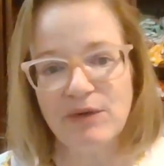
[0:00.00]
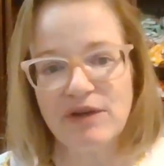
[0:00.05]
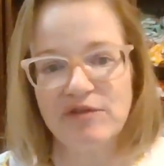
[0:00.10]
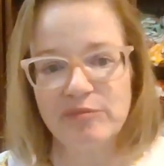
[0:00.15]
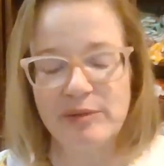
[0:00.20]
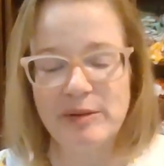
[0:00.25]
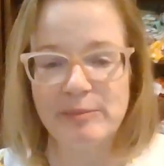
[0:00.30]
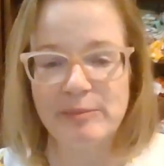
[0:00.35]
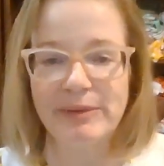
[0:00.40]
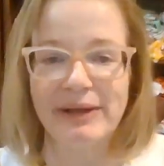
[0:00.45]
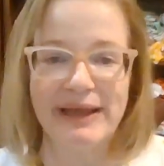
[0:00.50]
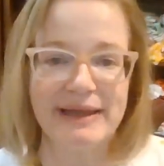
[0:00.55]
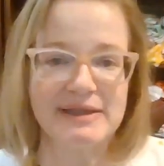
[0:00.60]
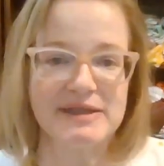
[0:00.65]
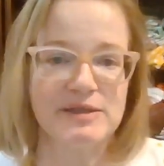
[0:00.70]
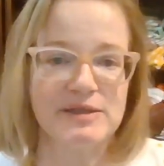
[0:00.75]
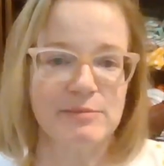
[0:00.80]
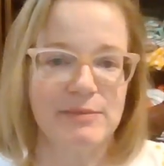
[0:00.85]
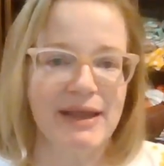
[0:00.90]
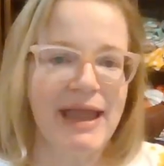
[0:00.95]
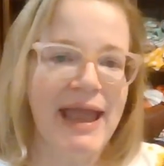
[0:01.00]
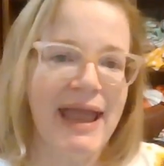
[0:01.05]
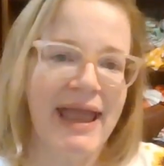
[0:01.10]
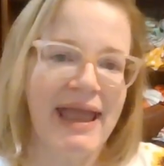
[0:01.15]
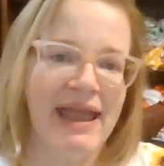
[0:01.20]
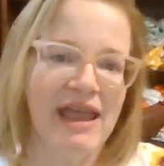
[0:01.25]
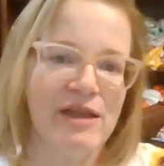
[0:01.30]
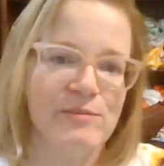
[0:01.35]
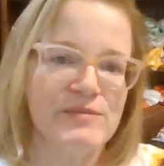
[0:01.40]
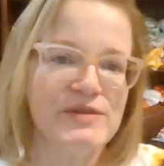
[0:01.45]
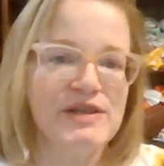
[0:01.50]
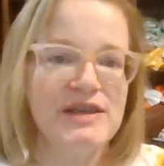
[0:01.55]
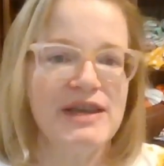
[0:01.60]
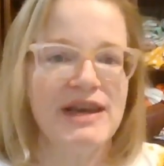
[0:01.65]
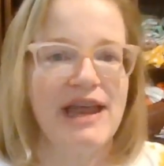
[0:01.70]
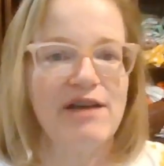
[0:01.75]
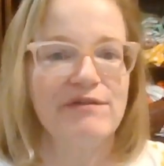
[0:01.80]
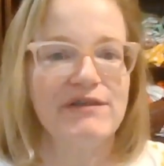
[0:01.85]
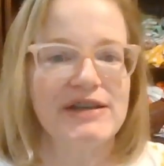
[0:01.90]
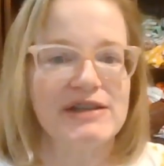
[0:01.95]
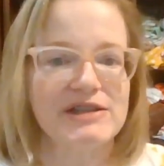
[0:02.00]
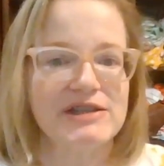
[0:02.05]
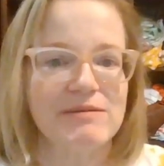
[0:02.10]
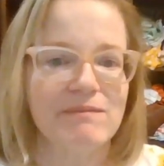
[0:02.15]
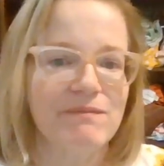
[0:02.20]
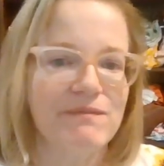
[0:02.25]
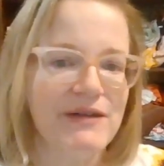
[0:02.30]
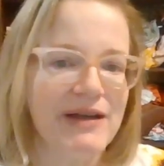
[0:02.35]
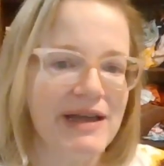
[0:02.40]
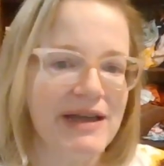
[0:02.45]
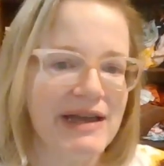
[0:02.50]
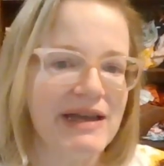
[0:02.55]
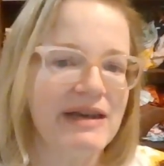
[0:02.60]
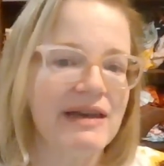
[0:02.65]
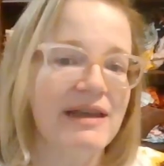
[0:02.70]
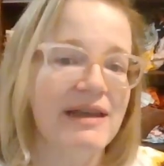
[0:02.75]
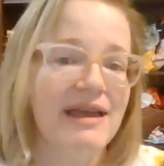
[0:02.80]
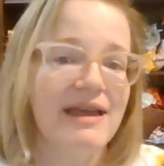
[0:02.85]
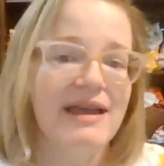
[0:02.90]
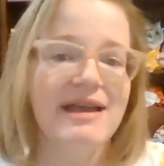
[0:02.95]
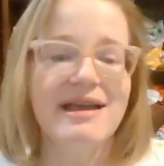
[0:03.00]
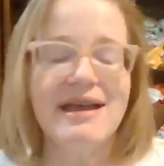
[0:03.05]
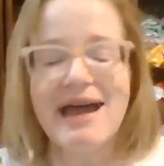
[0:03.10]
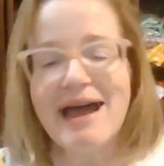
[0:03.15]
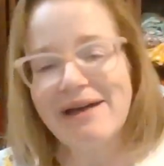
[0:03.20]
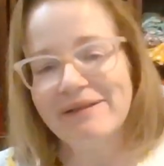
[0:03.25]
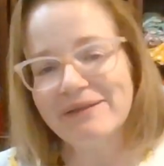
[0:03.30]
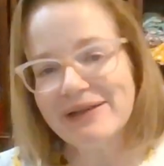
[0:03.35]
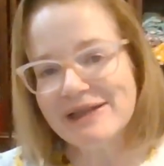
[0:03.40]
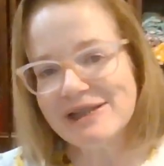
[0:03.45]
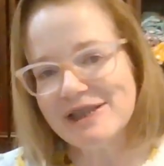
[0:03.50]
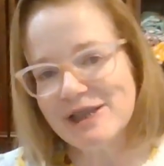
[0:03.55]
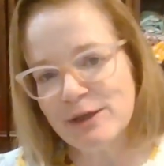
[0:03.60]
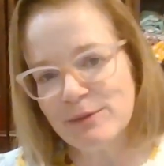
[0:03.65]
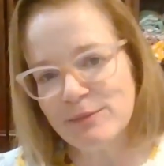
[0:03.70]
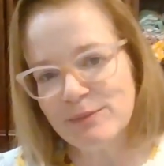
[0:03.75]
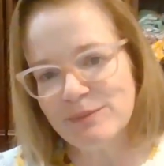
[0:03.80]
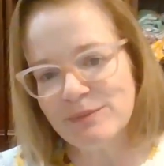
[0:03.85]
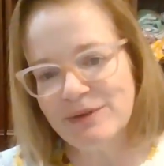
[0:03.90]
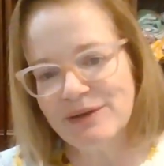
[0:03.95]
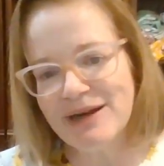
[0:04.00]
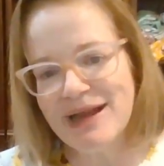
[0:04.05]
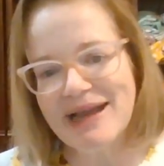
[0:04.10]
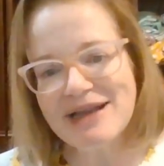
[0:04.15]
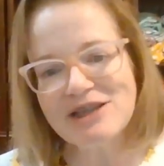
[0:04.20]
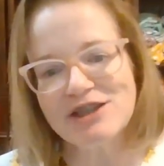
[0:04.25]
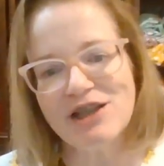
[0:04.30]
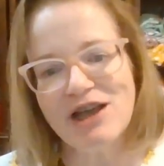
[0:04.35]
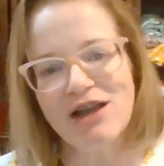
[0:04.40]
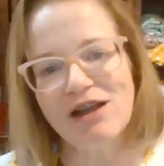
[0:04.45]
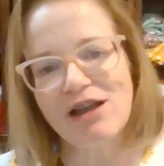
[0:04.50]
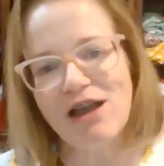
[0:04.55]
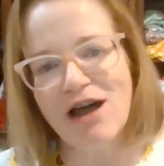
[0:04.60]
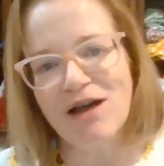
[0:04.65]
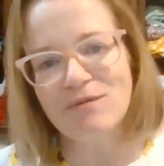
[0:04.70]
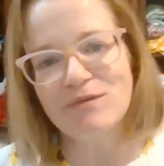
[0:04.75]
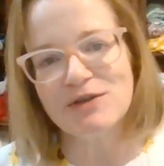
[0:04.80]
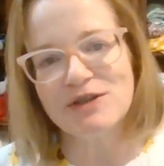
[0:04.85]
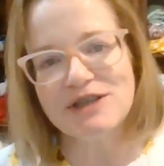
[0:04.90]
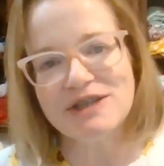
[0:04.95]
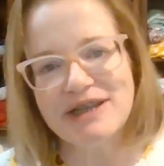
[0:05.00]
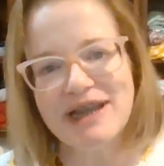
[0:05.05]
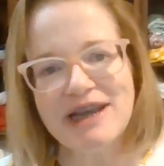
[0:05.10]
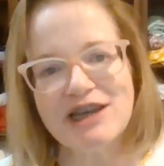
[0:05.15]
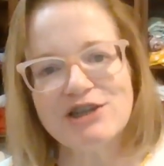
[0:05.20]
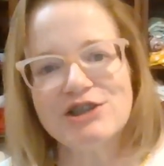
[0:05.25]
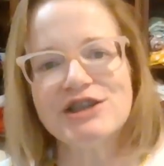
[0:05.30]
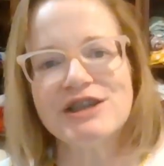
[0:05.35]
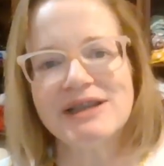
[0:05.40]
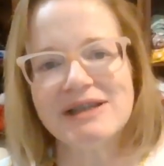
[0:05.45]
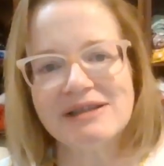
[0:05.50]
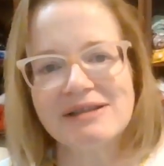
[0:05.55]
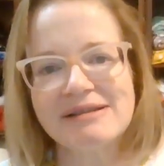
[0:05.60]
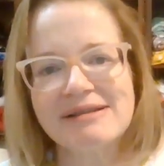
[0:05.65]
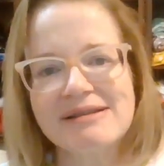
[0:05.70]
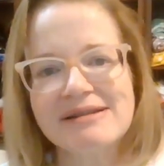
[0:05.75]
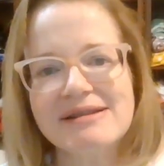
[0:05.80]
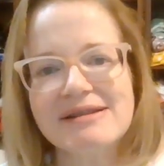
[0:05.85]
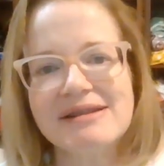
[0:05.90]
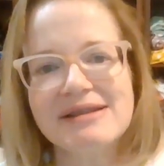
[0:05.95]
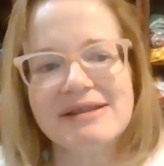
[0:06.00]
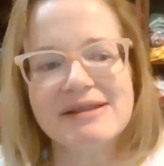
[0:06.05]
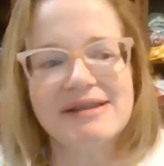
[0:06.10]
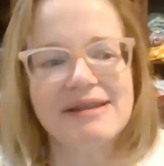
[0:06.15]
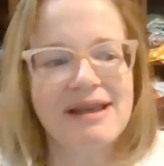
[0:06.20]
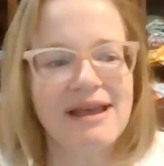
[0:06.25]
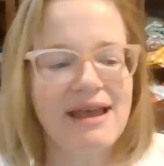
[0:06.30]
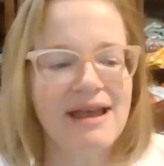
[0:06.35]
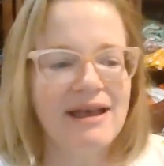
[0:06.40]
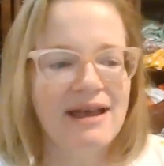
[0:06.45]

We've been playing some games and having some fun, having some nice long conversations,